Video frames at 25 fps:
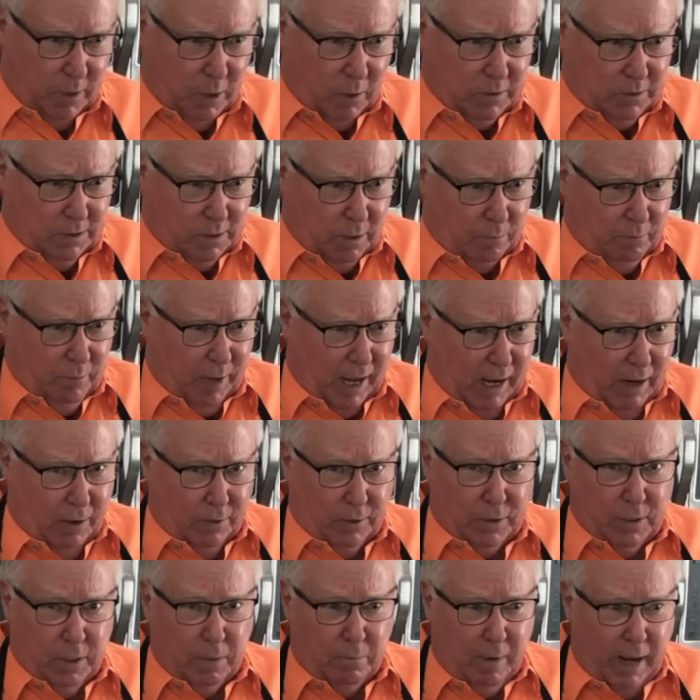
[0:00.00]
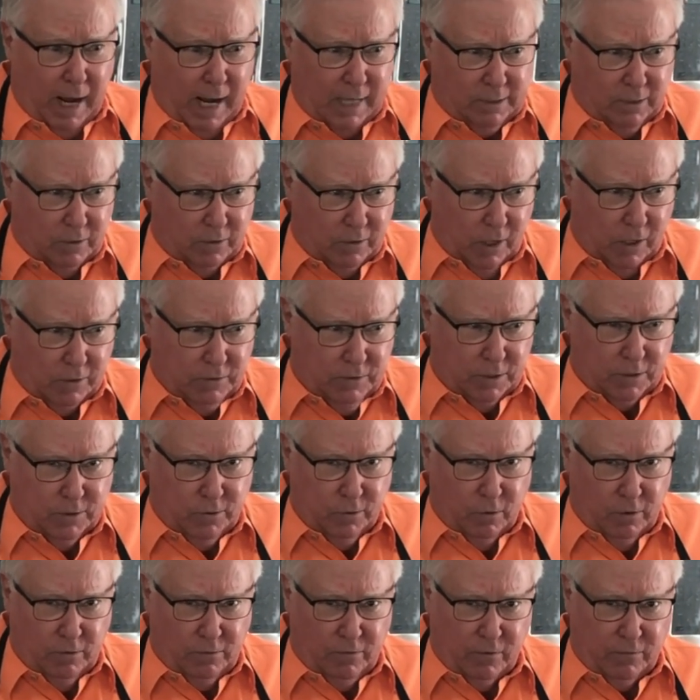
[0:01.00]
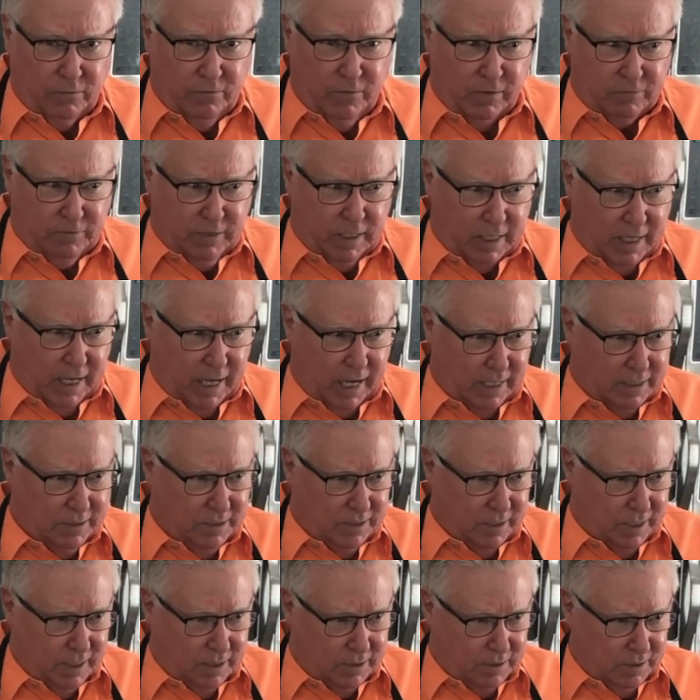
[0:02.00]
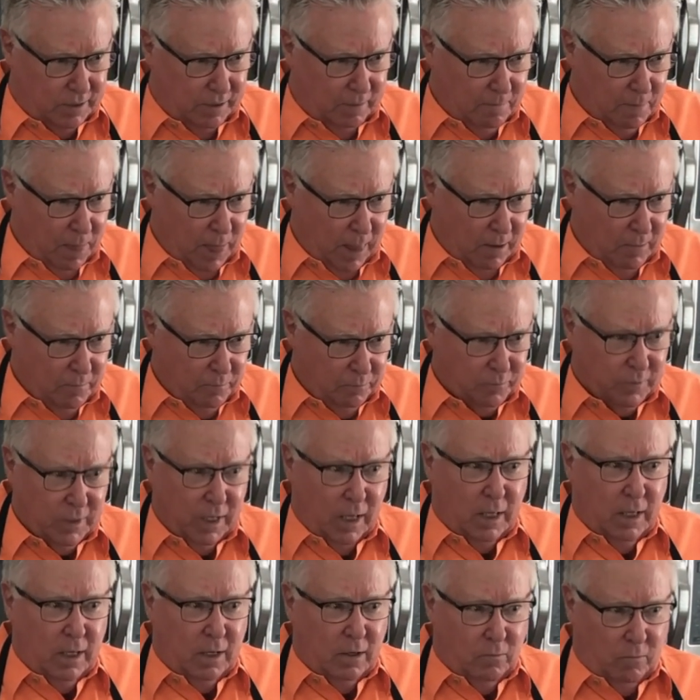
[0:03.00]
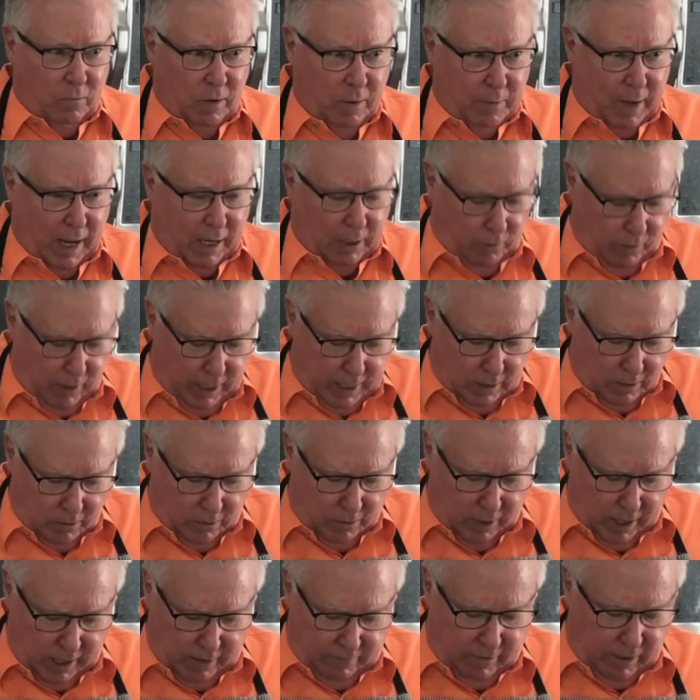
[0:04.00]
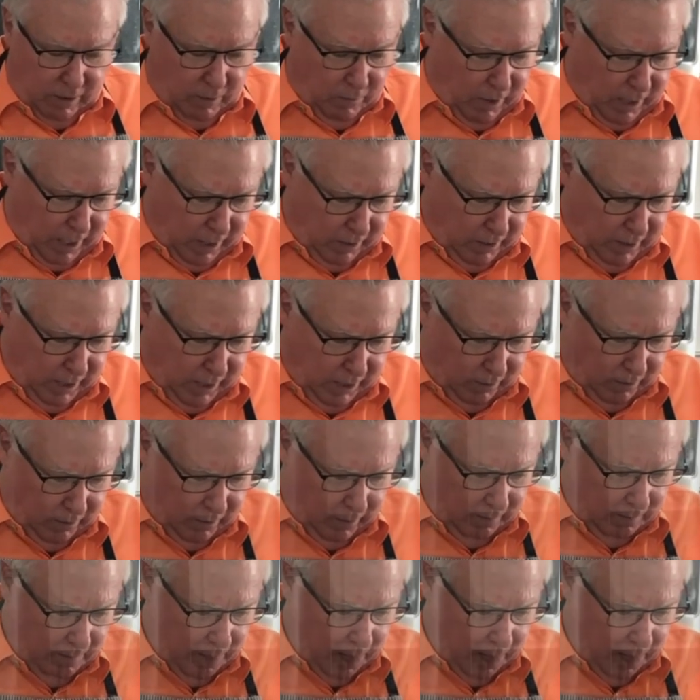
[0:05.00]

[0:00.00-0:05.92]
you know, some powder you buy at the grocery store for fifty-nine cents. We make real gravy around here.